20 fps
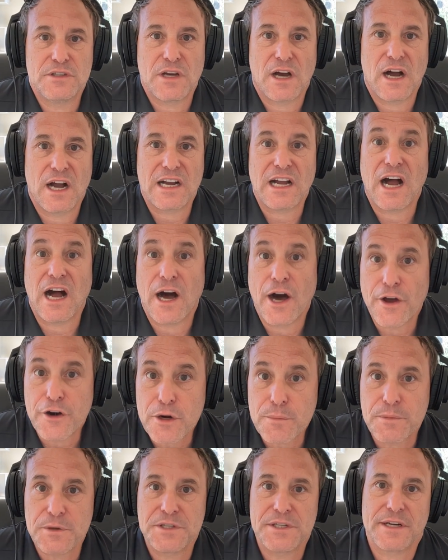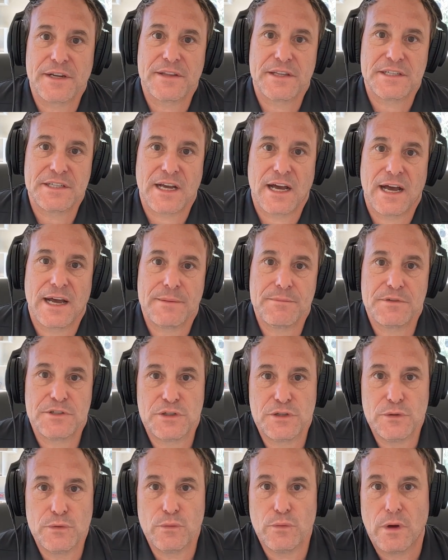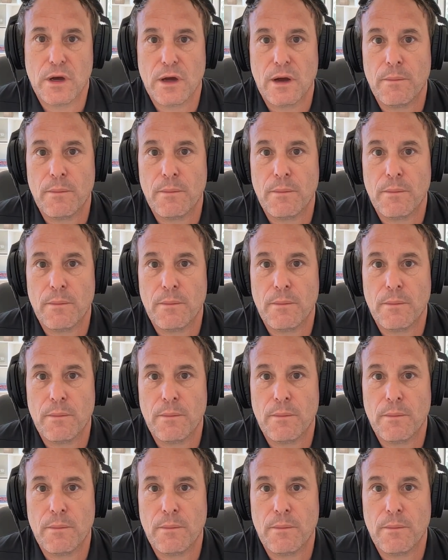talk 100% of the time to